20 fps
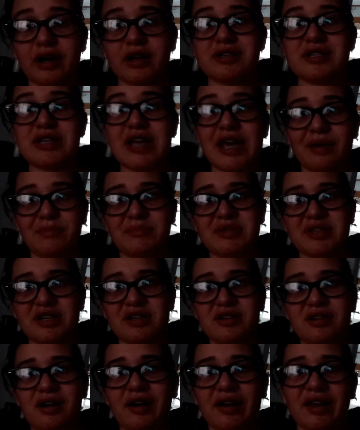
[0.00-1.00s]
Damn, is
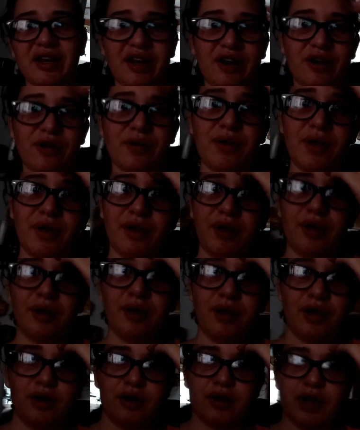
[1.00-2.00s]
it dark in here?
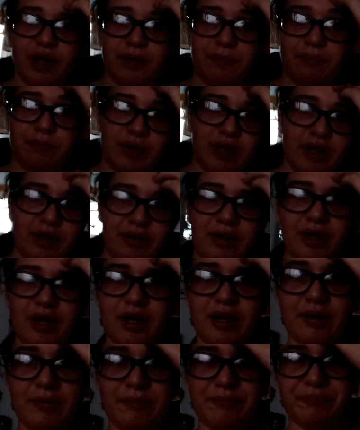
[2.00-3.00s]
Okay, but,
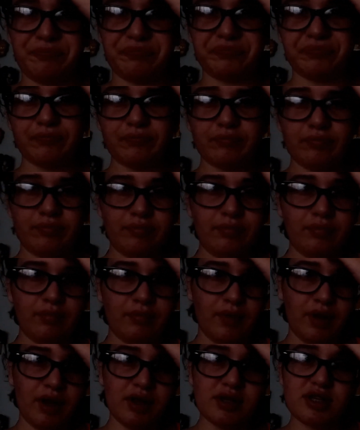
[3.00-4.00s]

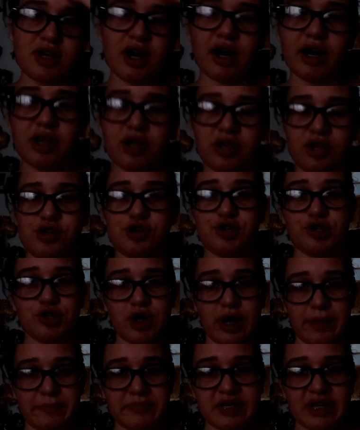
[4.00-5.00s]
sorry I couldn't
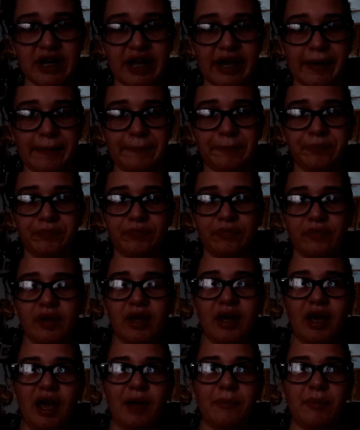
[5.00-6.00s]
stream today.
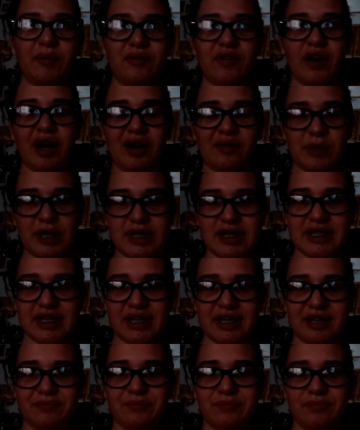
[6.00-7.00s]
I've been very
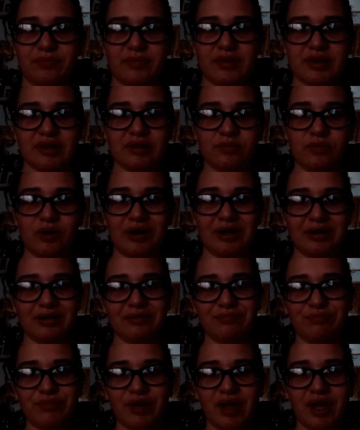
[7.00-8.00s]
busy. Well,
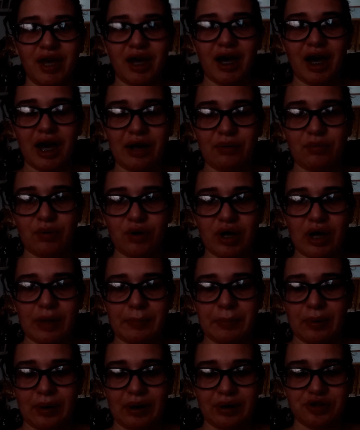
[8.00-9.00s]
I woke
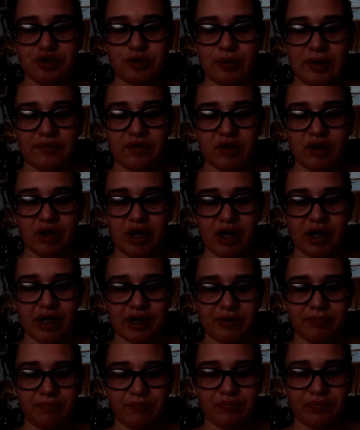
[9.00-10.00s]
up around 12 o'clock,
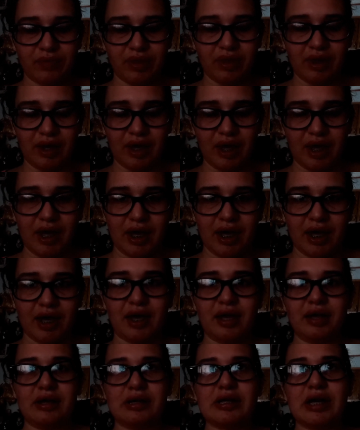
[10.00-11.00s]

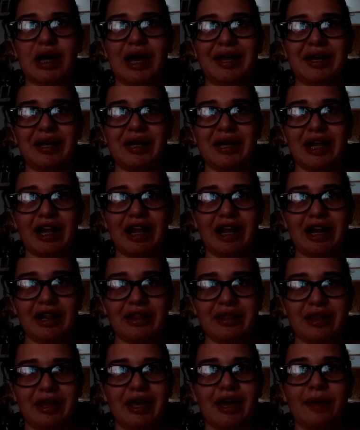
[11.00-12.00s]
and I didn't eat
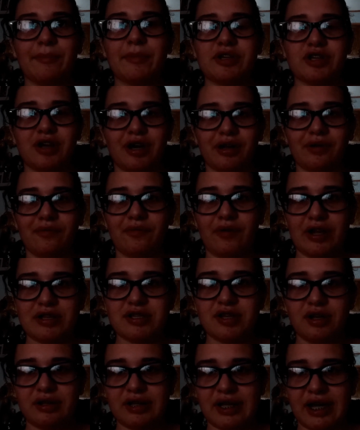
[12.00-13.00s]
anything. I've been talking to
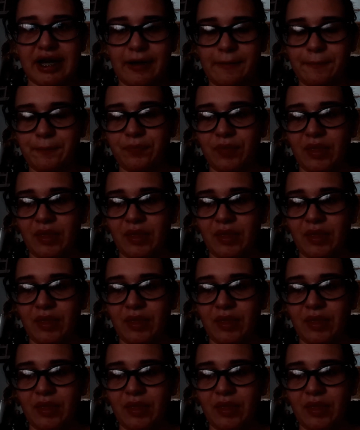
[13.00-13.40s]
friends all day.